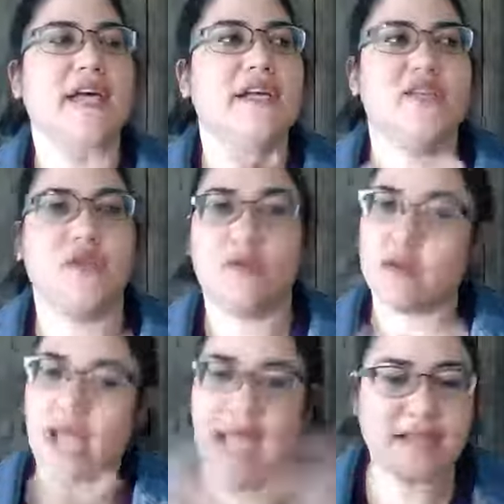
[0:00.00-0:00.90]
So
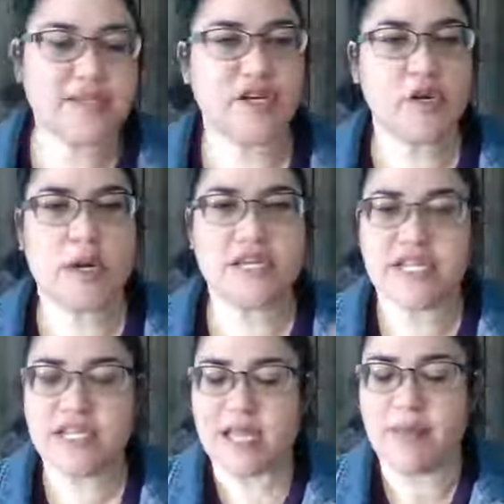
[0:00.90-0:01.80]
ask your
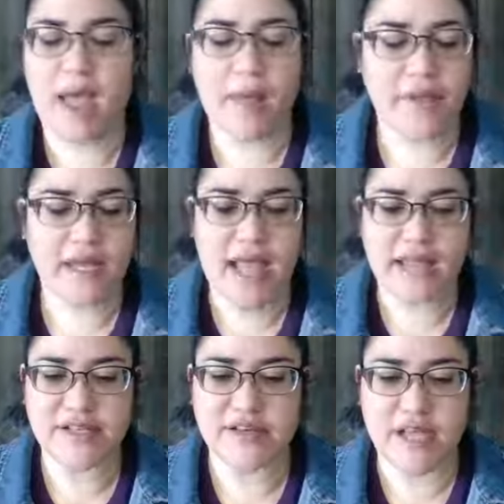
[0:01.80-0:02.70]
questions. I'm happy to
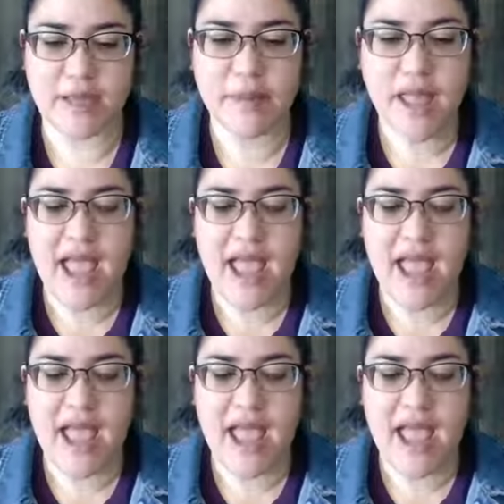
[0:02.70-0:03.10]
answer them.